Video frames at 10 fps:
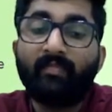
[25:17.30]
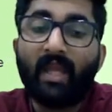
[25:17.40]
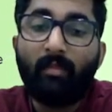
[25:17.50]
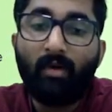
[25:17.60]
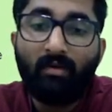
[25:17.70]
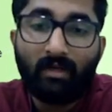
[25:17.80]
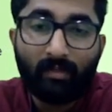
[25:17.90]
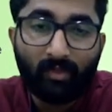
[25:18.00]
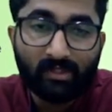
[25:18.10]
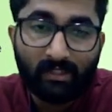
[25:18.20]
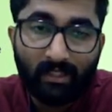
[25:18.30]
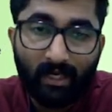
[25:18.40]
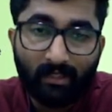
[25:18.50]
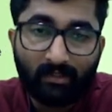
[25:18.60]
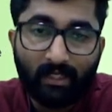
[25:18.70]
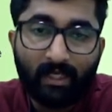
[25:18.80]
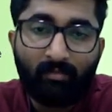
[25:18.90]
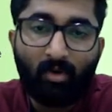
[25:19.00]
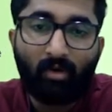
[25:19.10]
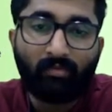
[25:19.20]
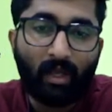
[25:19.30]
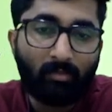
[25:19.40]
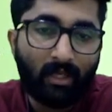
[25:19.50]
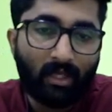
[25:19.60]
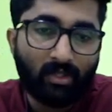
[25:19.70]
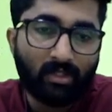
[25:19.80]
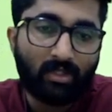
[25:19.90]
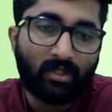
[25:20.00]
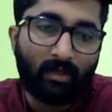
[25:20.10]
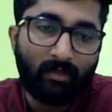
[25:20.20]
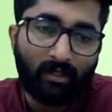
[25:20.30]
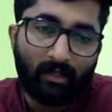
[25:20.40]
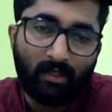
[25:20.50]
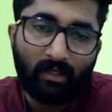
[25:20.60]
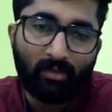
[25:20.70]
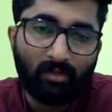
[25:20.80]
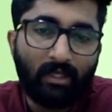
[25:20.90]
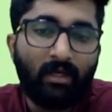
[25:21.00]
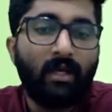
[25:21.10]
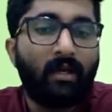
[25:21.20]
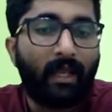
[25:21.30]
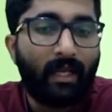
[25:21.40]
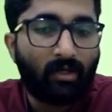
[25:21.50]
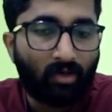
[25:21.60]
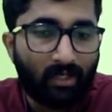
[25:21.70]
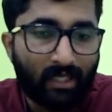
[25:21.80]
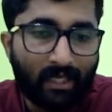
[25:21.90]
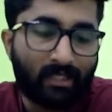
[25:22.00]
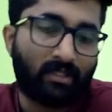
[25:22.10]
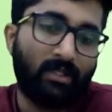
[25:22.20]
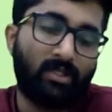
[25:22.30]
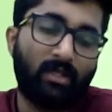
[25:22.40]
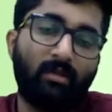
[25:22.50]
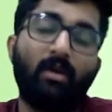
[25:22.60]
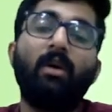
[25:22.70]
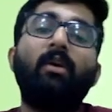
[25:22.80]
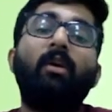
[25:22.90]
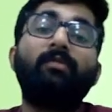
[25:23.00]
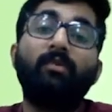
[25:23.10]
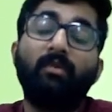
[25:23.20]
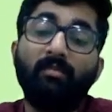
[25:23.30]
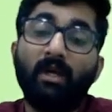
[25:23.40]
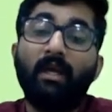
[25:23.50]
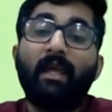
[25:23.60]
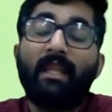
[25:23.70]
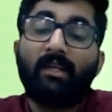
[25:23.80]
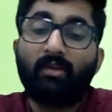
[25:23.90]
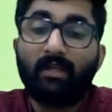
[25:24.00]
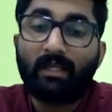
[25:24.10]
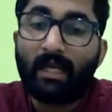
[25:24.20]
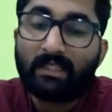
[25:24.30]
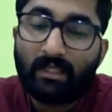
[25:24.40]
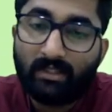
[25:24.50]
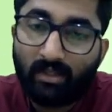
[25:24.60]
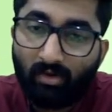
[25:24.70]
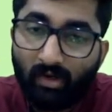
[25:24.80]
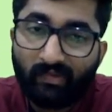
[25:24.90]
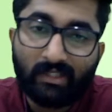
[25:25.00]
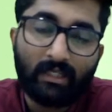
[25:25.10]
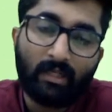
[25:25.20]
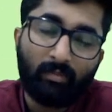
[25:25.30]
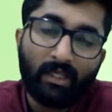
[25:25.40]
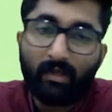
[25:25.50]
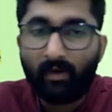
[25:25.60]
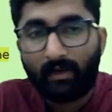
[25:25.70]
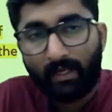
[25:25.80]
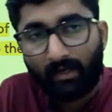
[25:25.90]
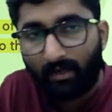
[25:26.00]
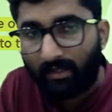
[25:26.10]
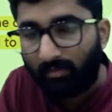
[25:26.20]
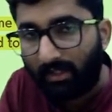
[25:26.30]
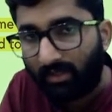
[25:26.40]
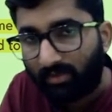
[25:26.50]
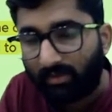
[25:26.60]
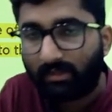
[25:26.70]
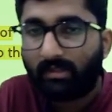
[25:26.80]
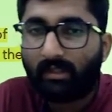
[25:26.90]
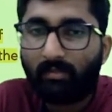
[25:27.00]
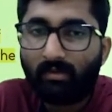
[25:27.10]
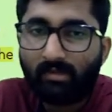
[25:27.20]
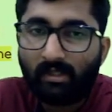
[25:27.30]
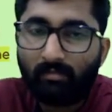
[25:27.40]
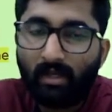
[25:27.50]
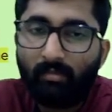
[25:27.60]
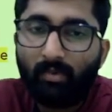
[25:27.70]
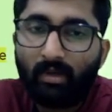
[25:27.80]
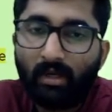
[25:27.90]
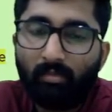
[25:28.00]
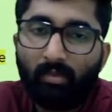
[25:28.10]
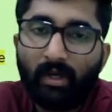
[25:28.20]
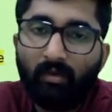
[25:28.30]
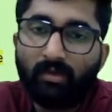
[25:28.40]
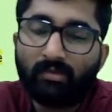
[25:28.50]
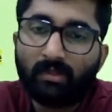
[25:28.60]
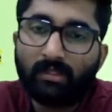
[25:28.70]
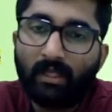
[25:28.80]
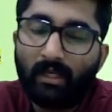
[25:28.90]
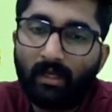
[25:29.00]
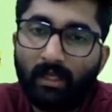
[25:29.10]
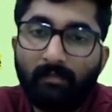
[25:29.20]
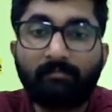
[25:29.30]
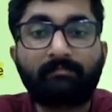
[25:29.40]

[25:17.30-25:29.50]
amount deposited at the time of application shall be credited to the electronic cash ledger. Of whom? Electronic cash ledger of CTP or NRTP. So this is about some important point which was there in